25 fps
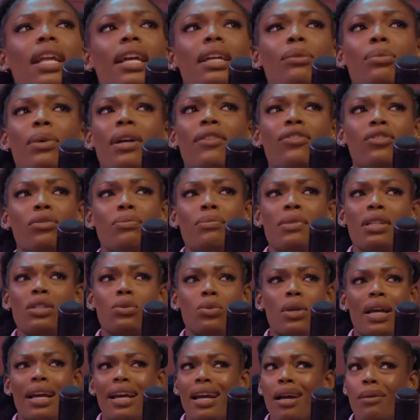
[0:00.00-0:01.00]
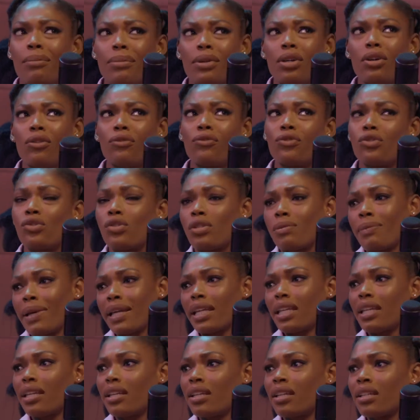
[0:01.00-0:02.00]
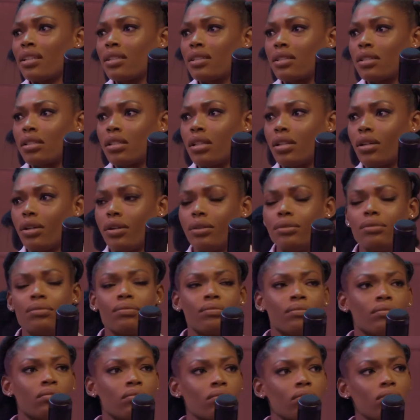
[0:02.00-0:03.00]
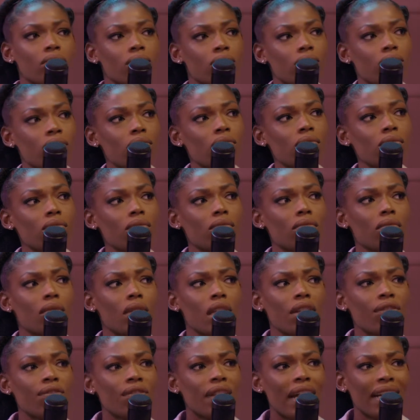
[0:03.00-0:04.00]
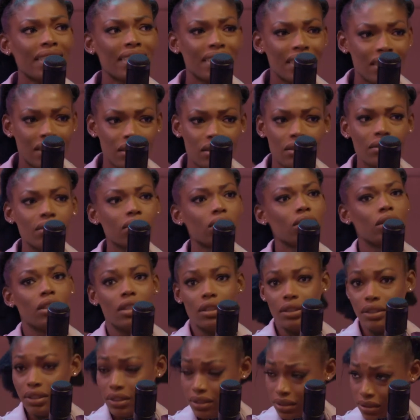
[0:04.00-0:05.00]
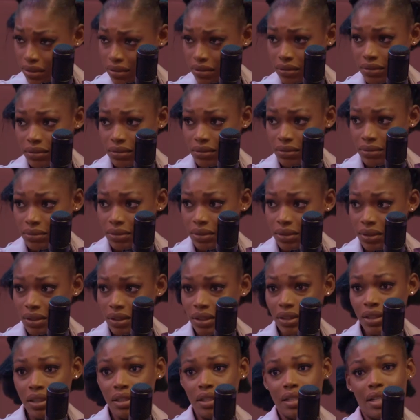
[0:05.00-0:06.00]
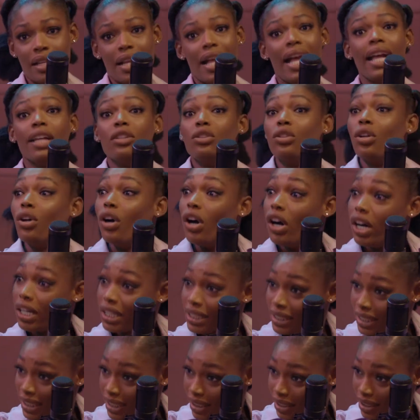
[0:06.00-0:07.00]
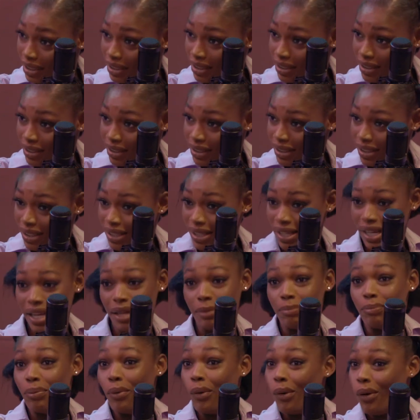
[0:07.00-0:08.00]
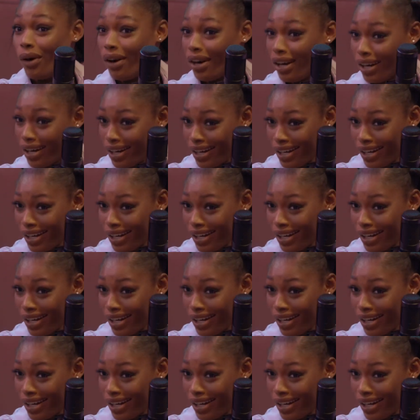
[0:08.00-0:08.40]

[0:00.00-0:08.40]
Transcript: like we have to mix. So I can't be confusing my kids. You know, if that's good, and you're ugly and poor,